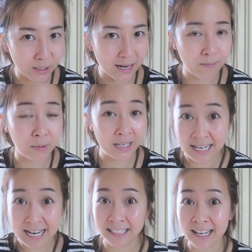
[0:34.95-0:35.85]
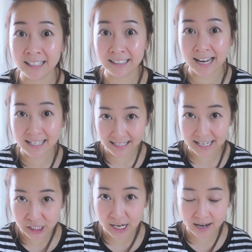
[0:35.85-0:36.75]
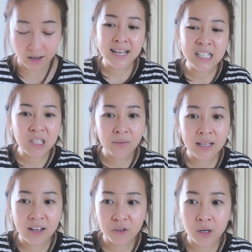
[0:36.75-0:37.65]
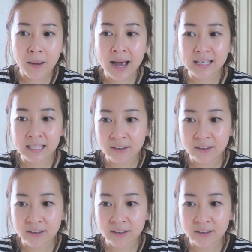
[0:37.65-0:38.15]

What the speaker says: When I was in Hong Kong a few weeks ago, I knew that one of the